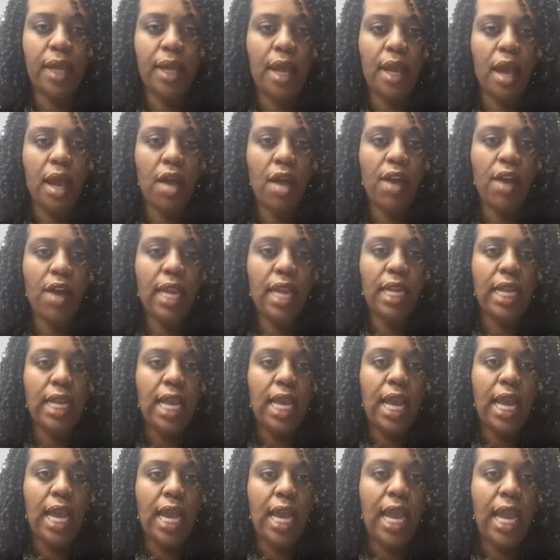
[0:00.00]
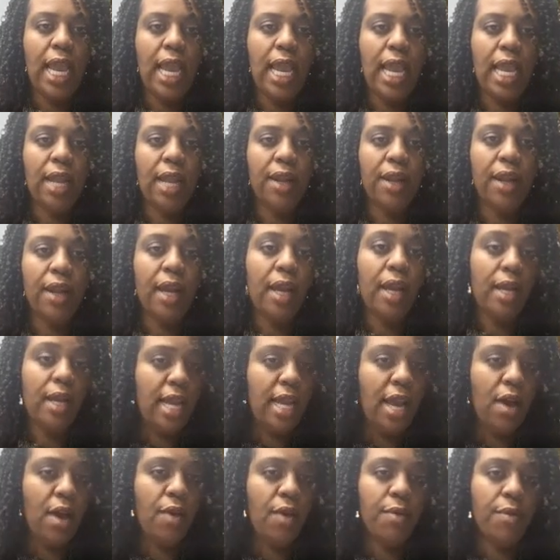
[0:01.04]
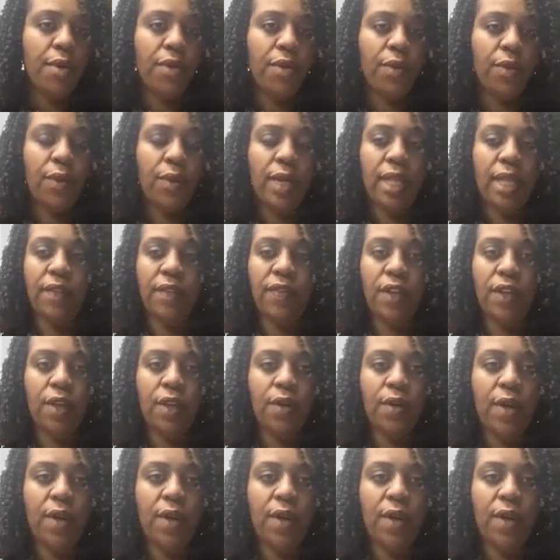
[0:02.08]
All right. And now I'm on the weekly view,